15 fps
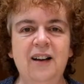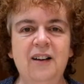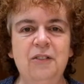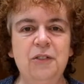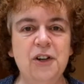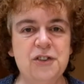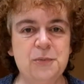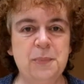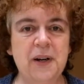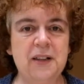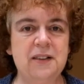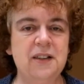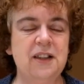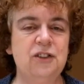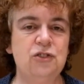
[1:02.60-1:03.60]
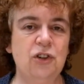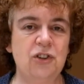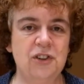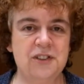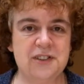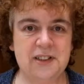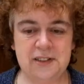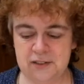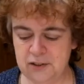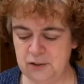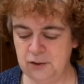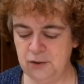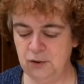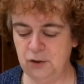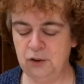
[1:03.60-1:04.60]
I'm going to break the chocolate
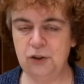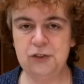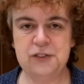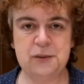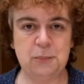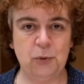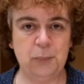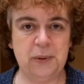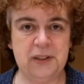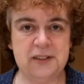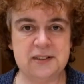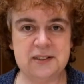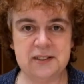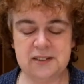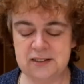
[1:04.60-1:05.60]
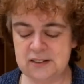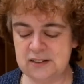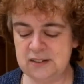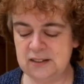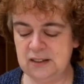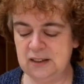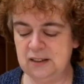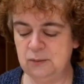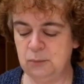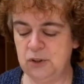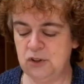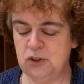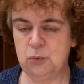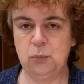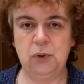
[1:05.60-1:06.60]
into good small pieces
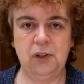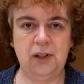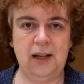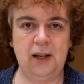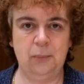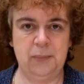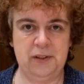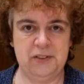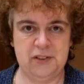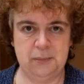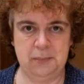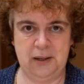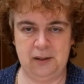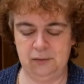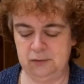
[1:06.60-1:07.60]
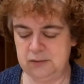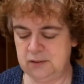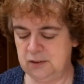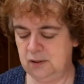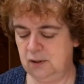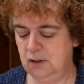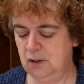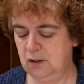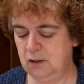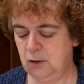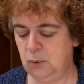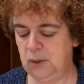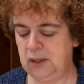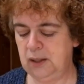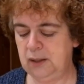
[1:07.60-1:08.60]
which will help it to melt
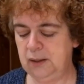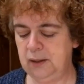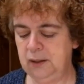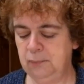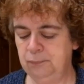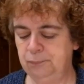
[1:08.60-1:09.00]
quickly.